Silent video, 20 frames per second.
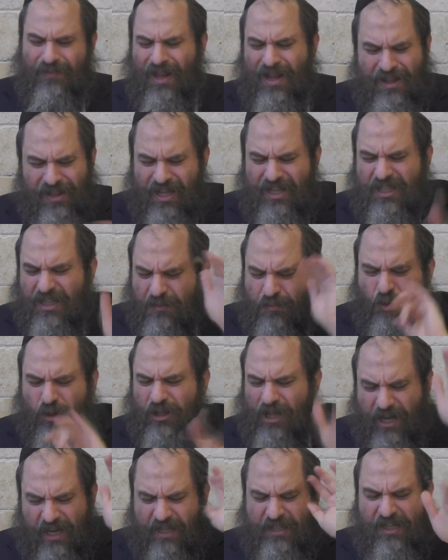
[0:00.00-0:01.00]
This is
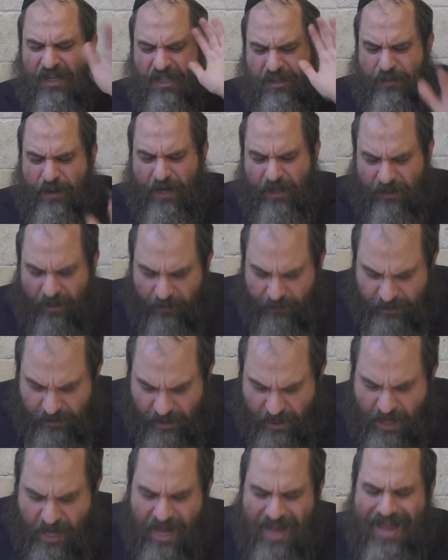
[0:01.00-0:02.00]
brought down in Chassidus many times.
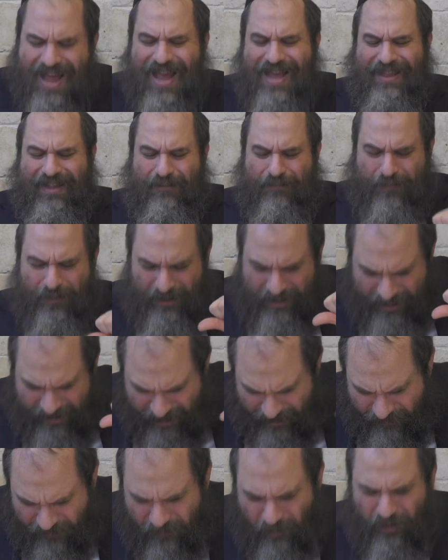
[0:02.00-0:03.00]
But
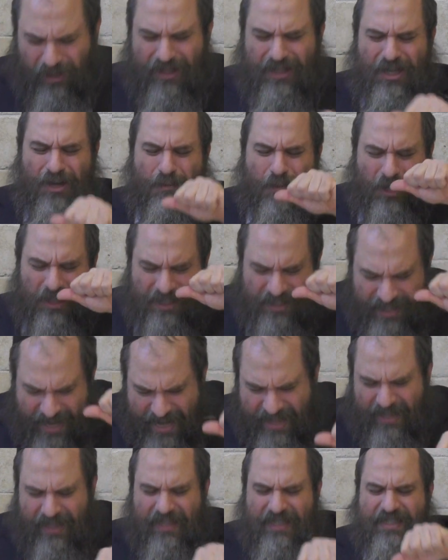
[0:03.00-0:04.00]
therefore, you must
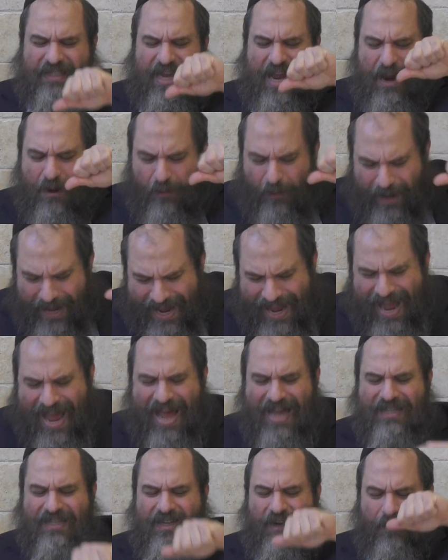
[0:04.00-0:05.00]
say that the same way He
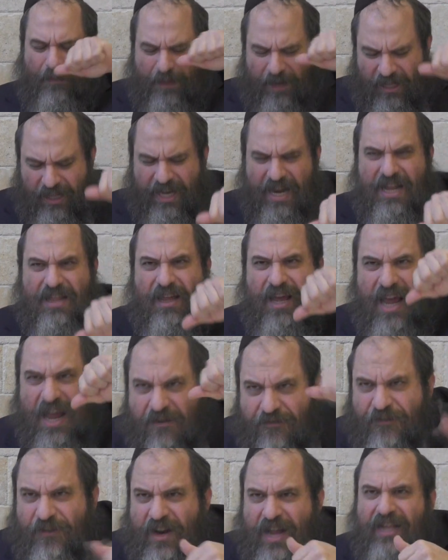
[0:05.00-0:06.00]
has an ability in the
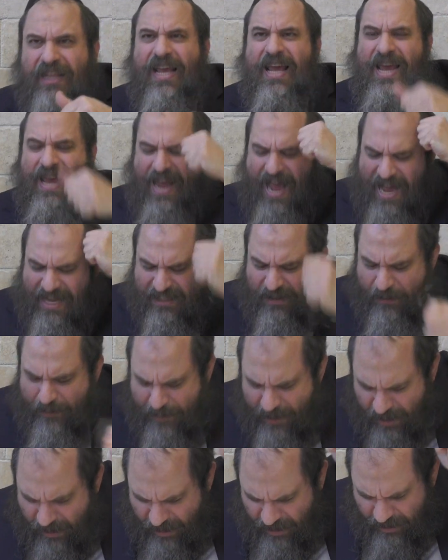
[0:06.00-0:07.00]
infinite, He has
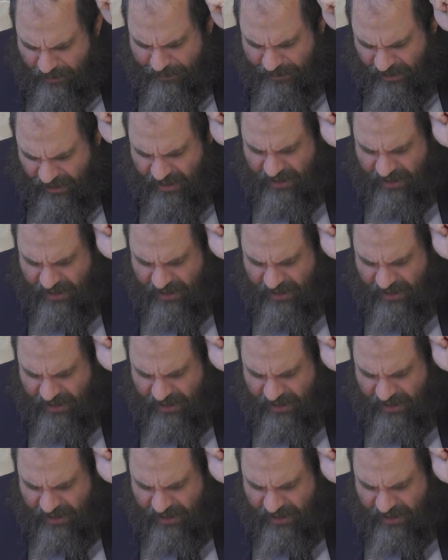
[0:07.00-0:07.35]
an ability